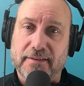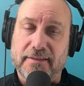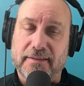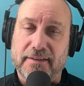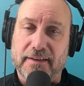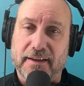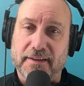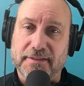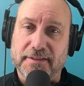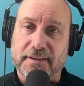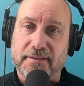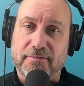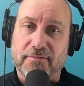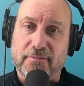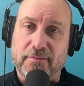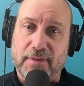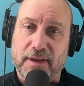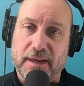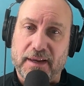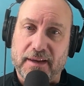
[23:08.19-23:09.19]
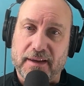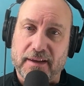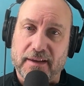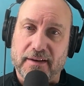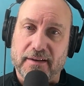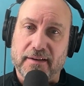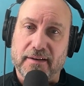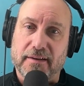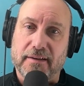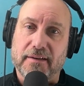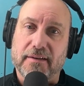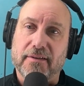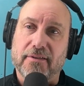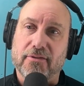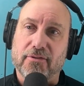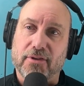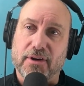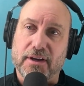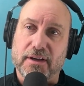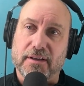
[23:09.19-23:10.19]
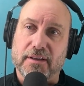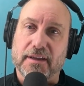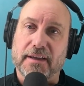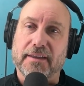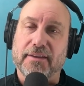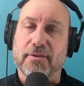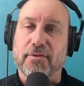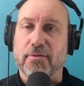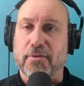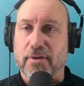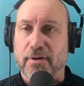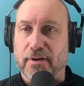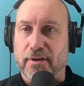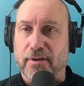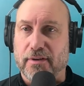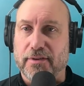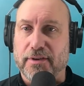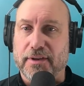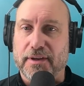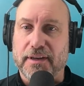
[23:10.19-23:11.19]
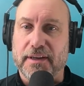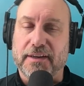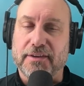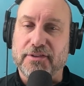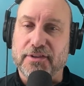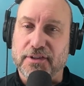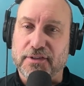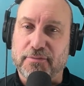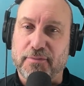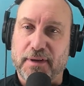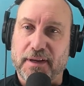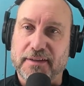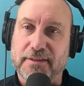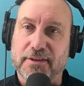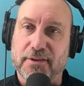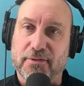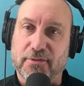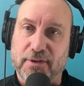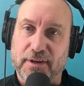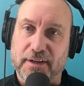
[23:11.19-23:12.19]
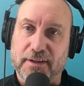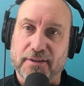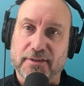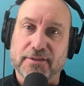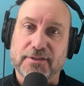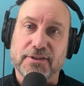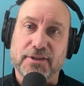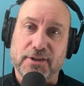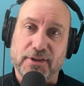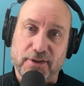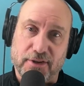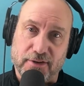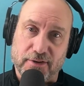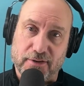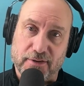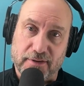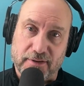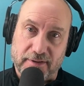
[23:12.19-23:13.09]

doesn't make it real in the world. It just makes it real to you.